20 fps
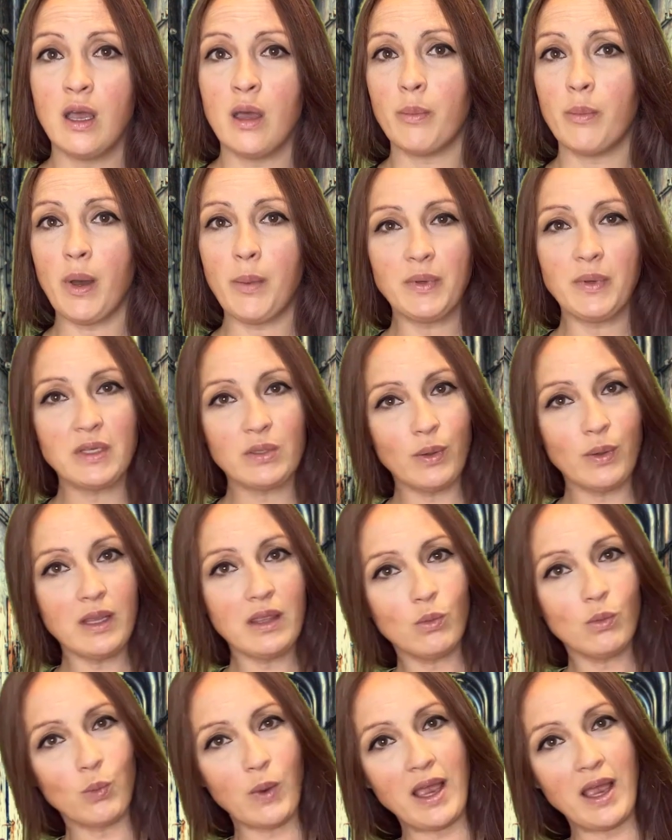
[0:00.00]
But between
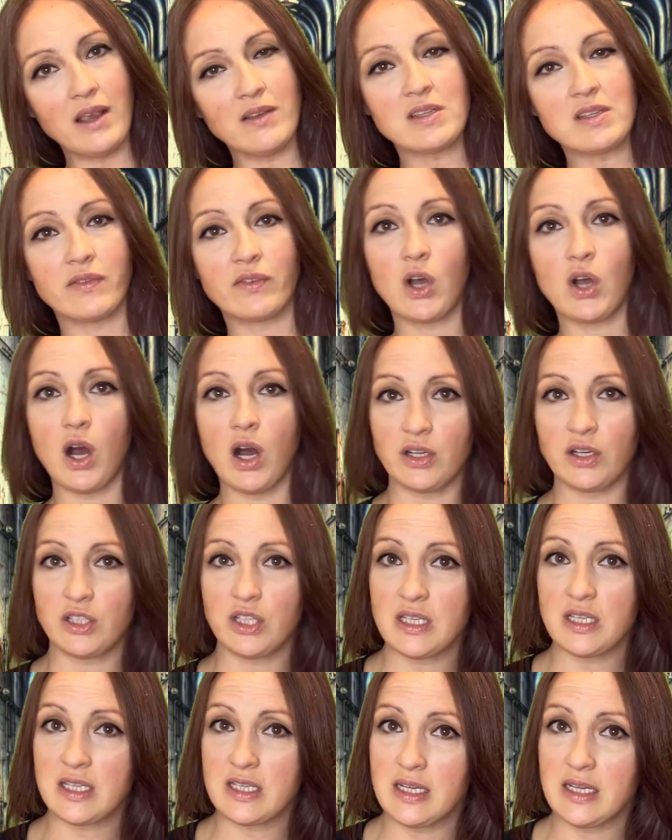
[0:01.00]
the waves of
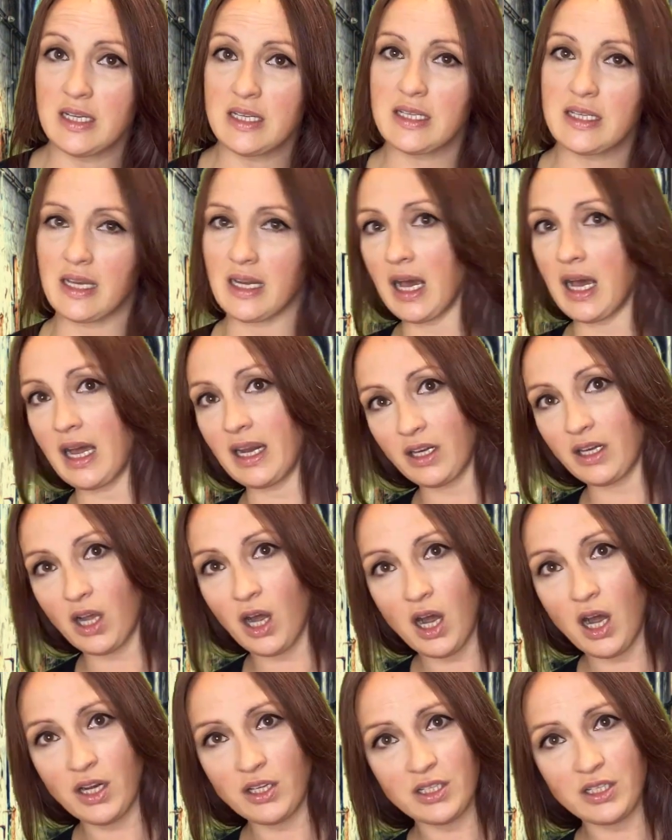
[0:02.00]
consciousness and
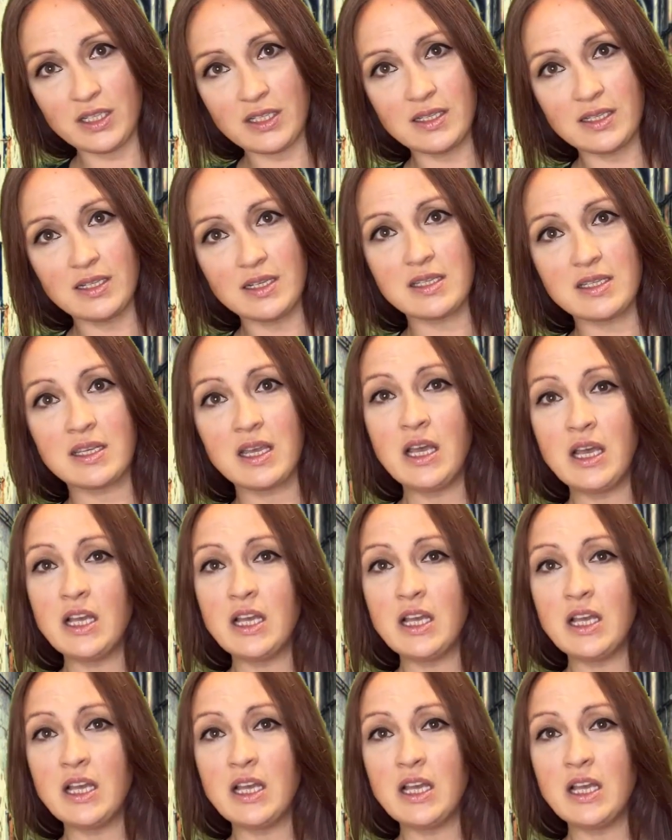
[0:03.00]
unconsciousness,